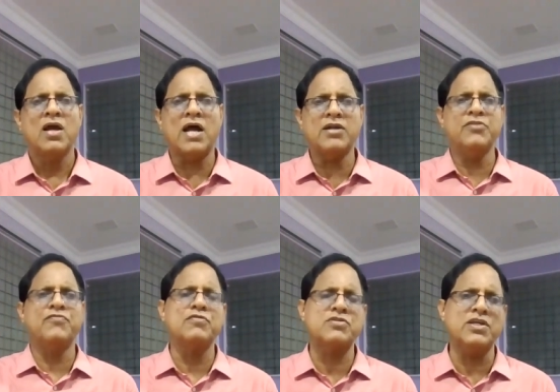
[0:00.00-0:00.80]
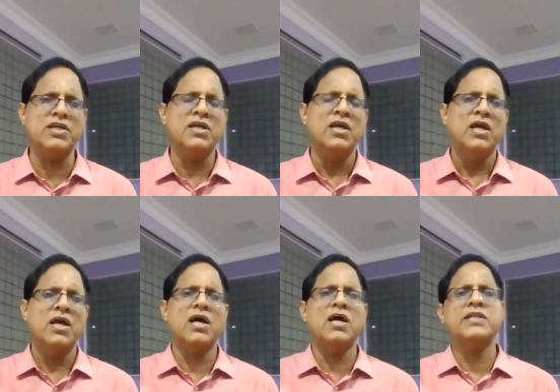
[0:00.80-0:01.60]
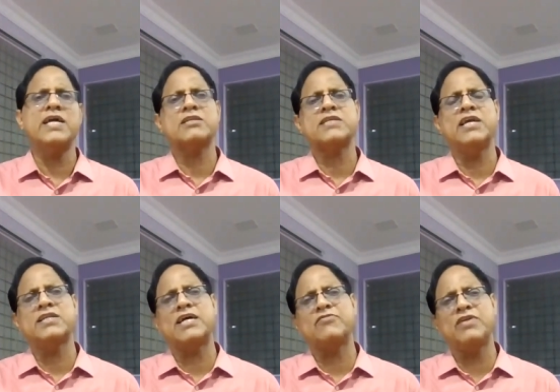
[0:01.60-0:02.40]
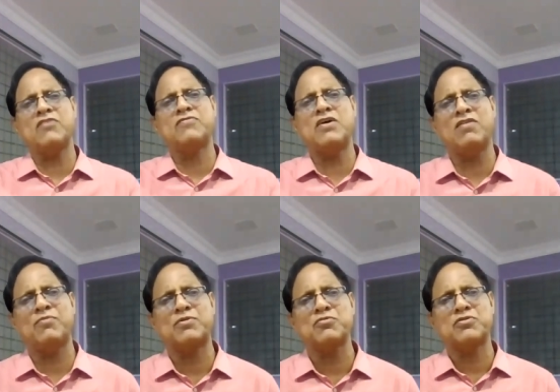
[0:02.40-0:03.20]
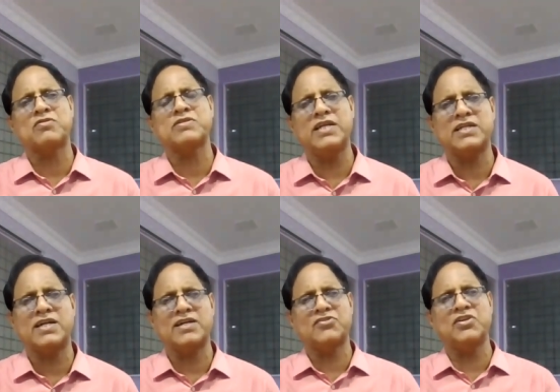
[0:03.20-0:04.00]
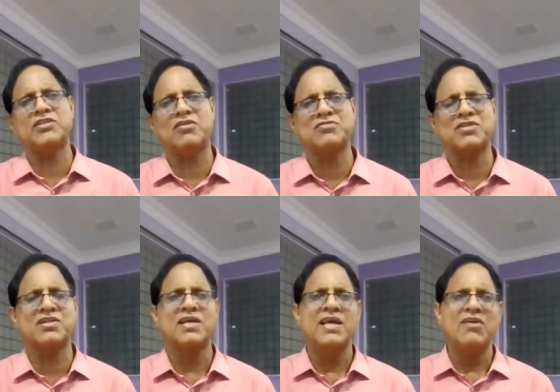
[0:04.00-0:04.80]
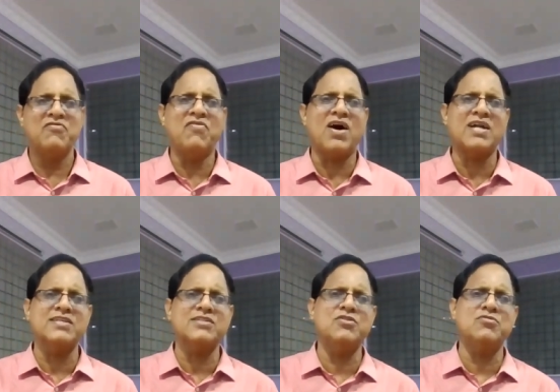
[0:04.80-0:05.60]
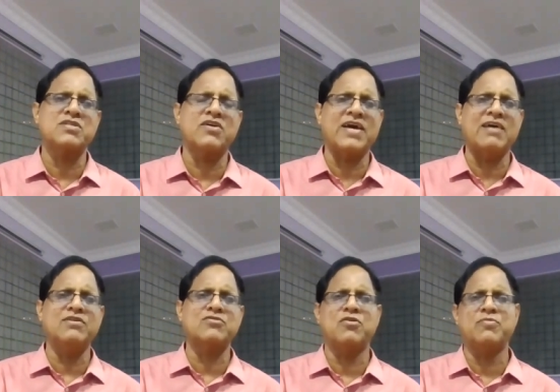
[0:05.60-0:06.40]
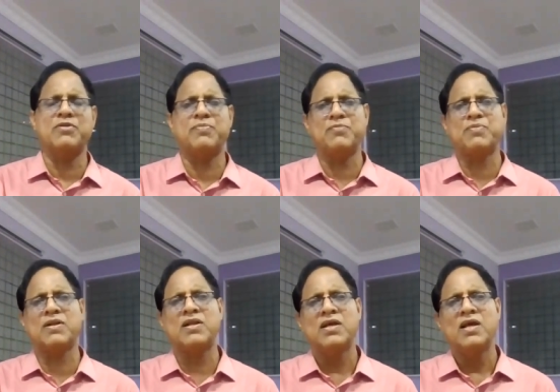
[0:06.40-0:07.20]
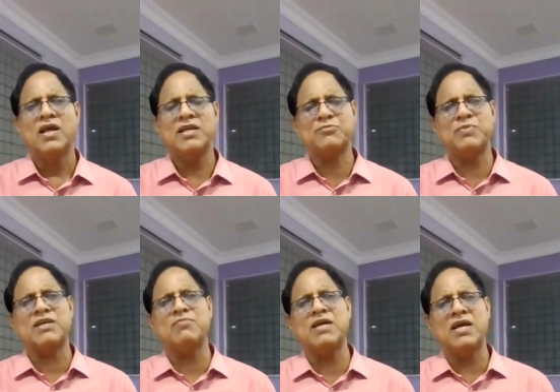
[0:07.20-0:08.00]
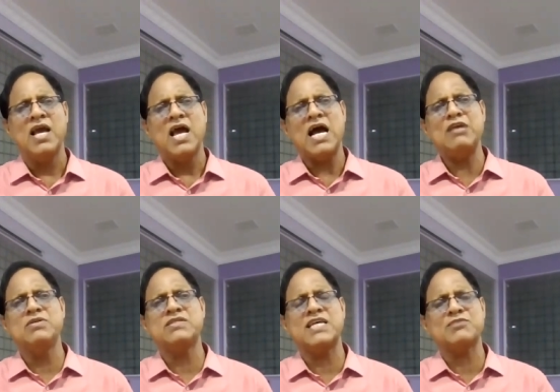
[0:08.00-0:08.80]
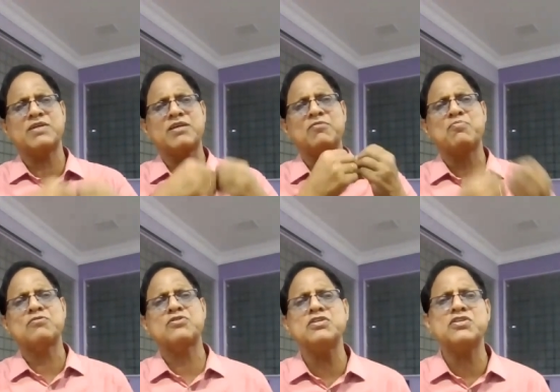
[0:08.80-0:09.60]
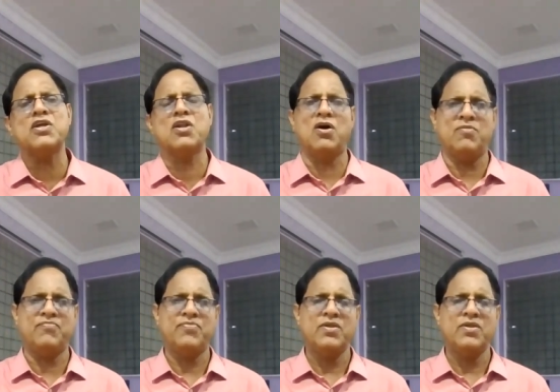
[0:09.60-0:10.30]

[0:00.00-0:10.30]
And if you see, uh, they are saying that we have developed 2,800, 3,000. What is the use of having so many people? It's become a, IBC has become a procedural law.